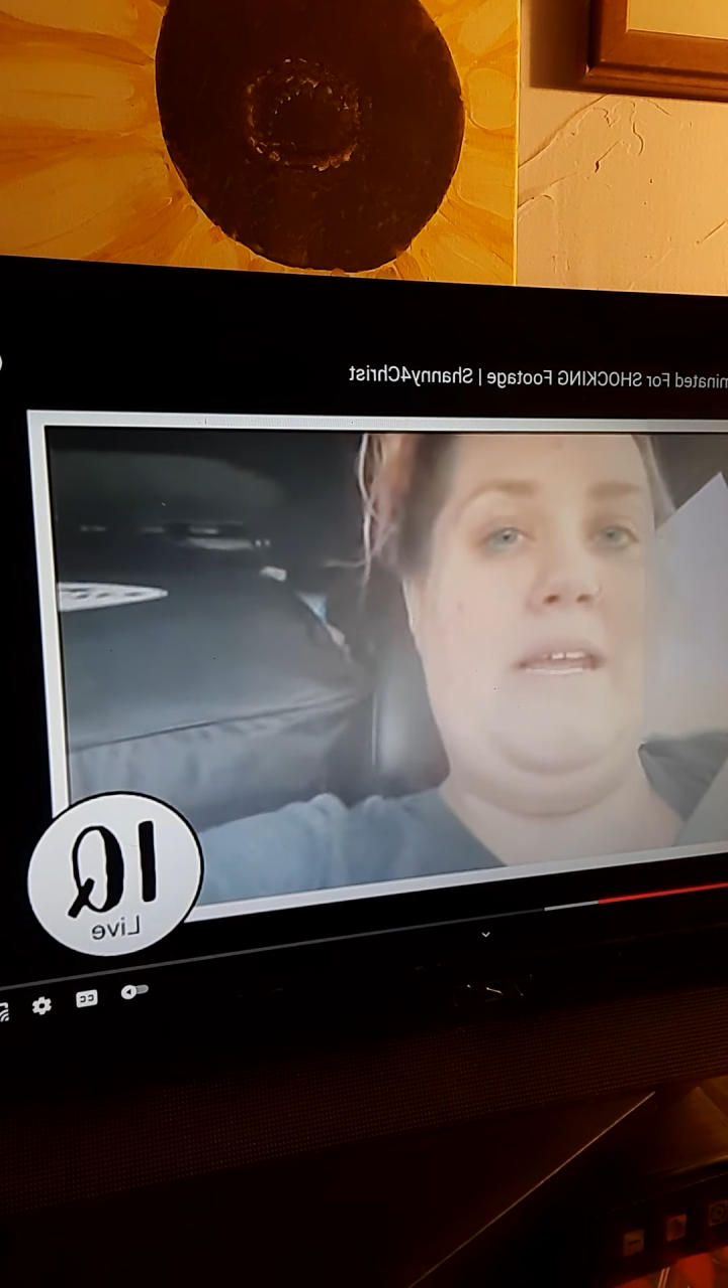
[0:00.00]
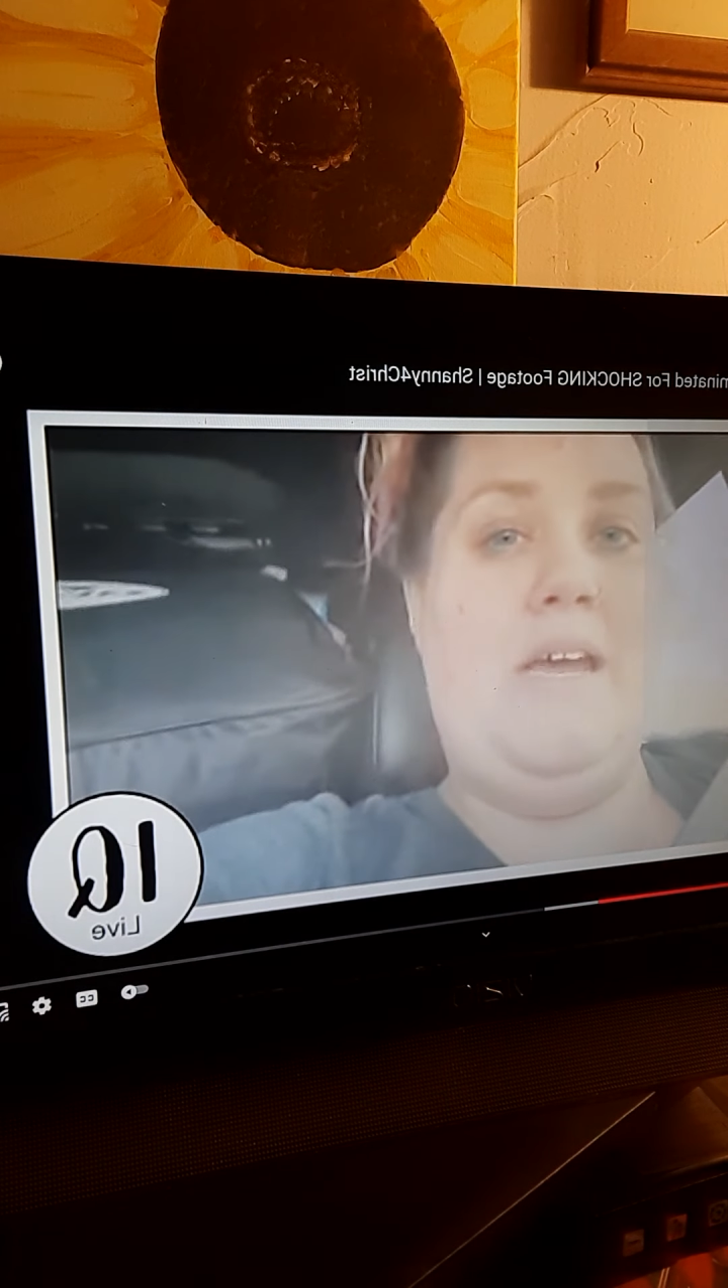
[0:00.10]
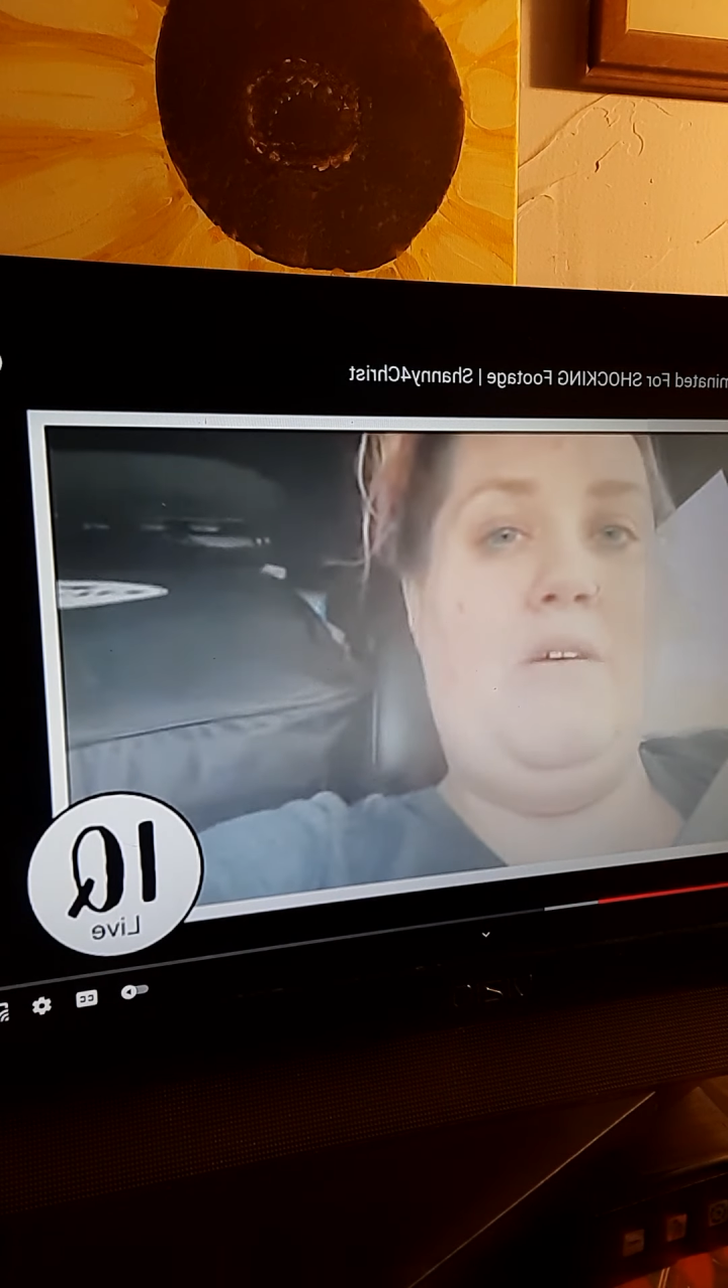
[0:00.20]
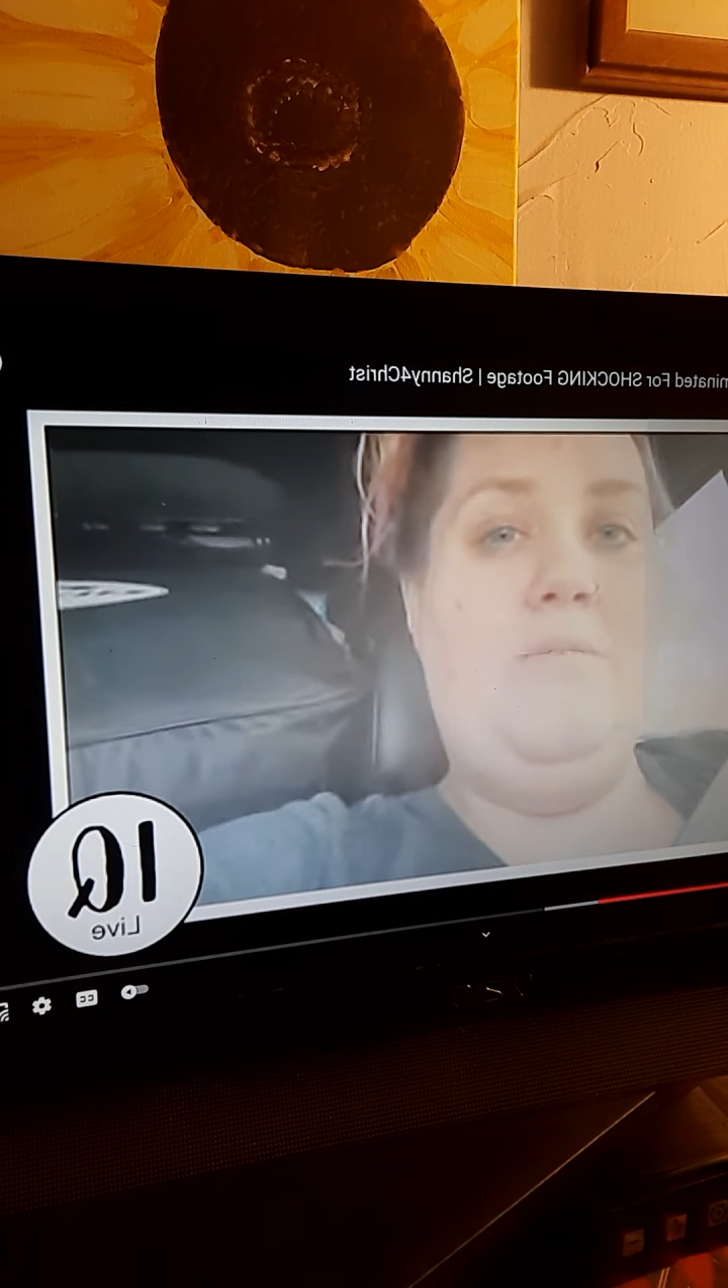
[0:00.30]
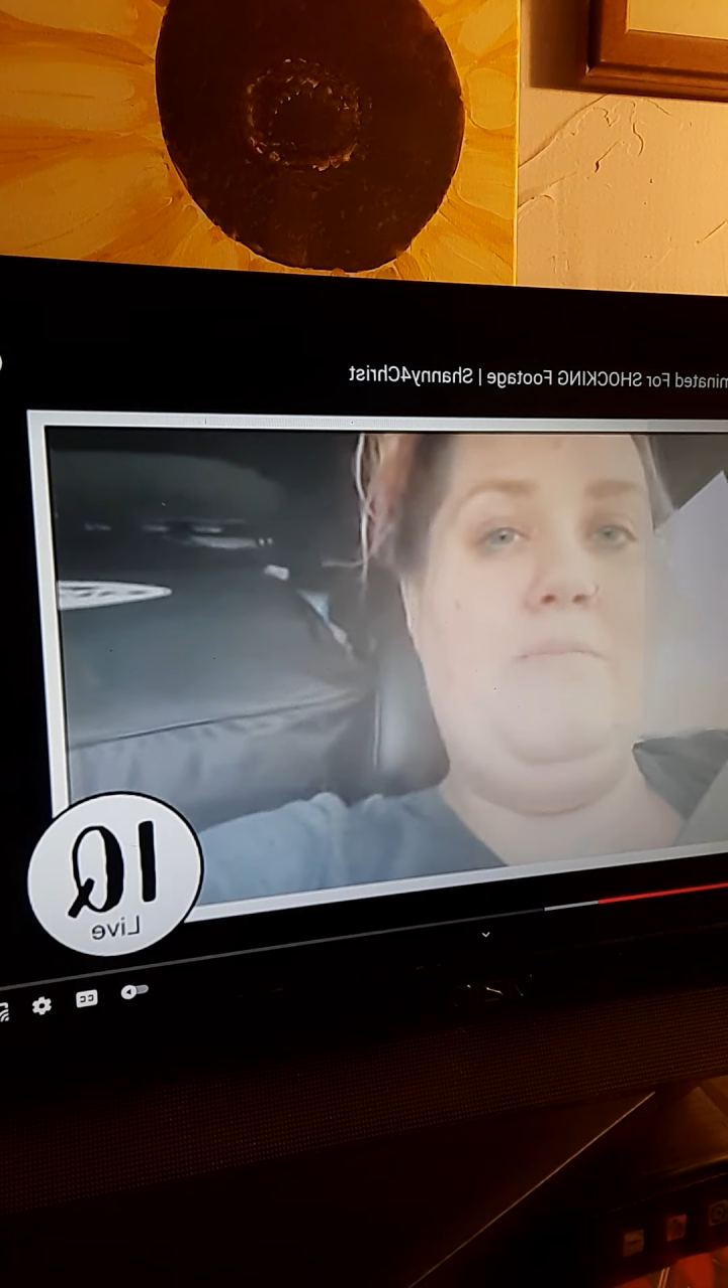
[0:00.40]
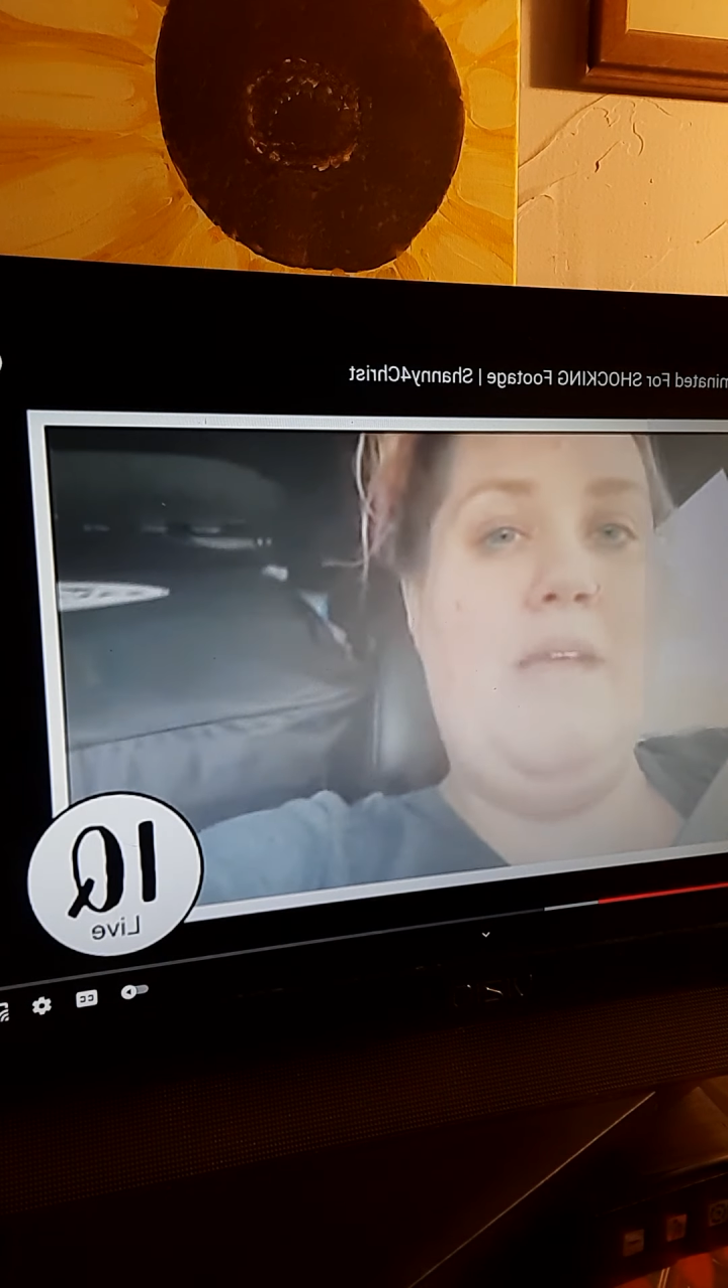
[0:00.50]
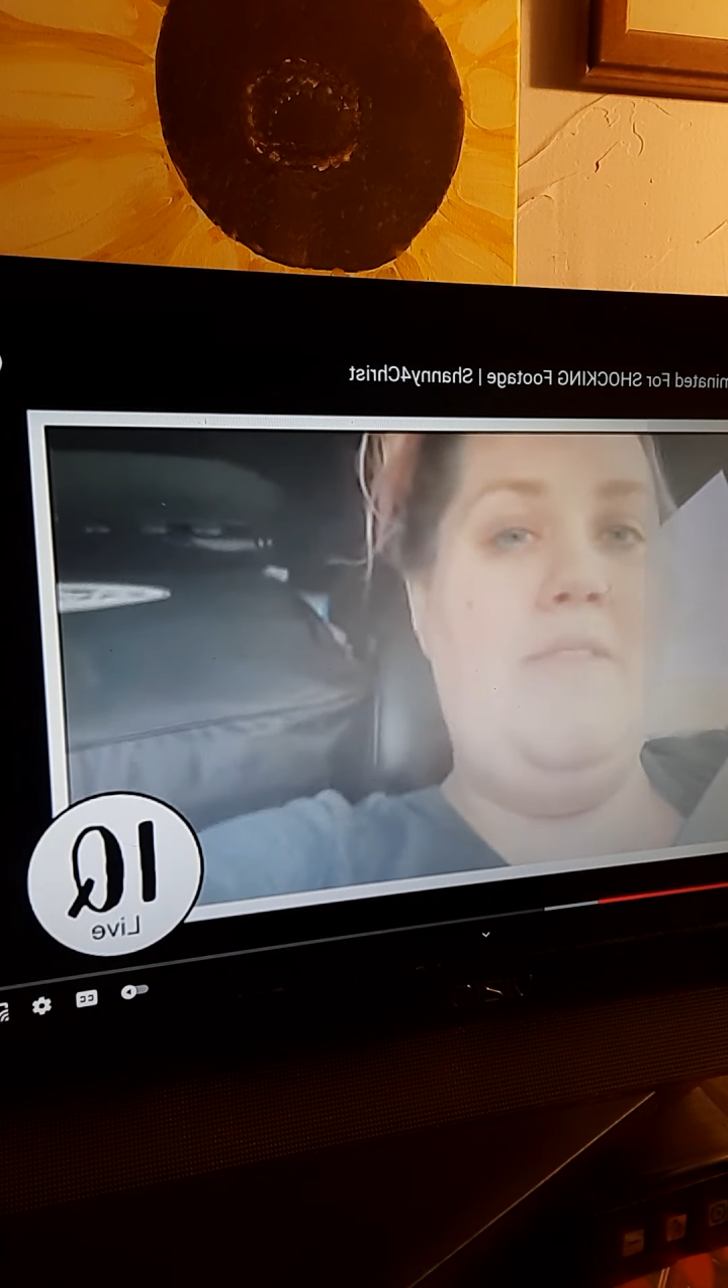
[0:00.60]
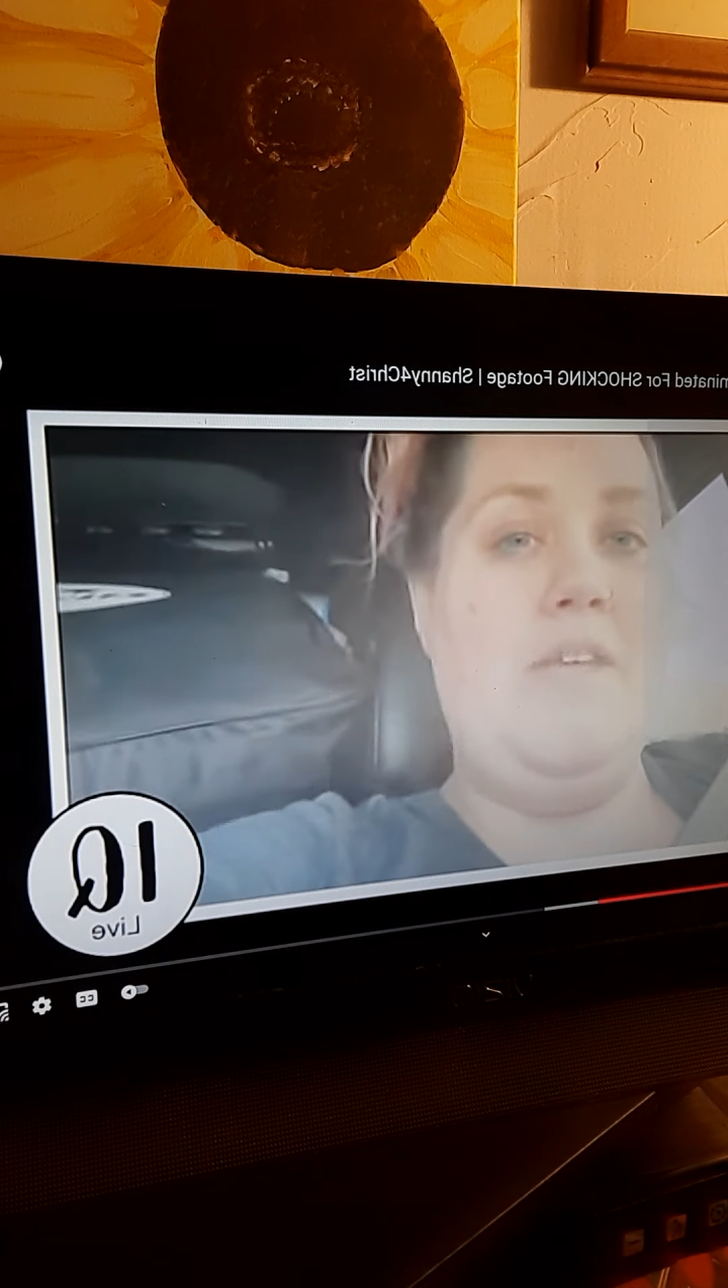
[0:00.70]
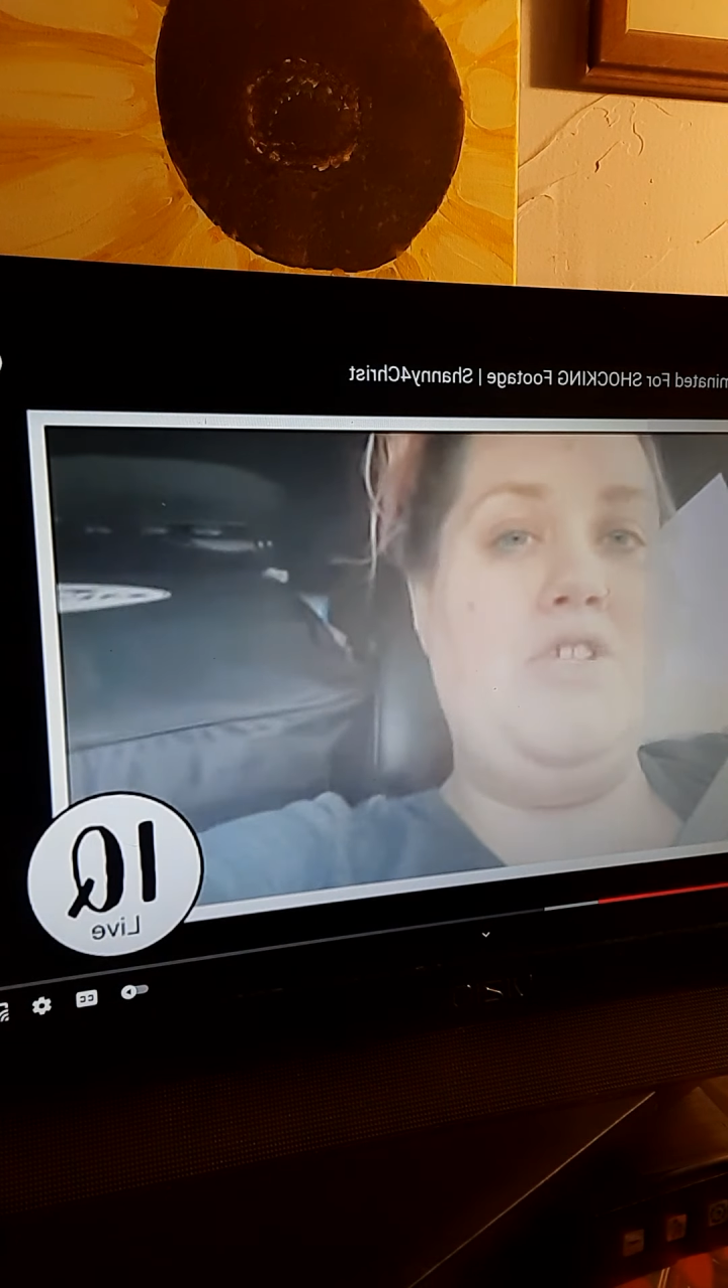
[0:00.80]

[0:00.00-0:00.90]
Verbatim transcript: right now,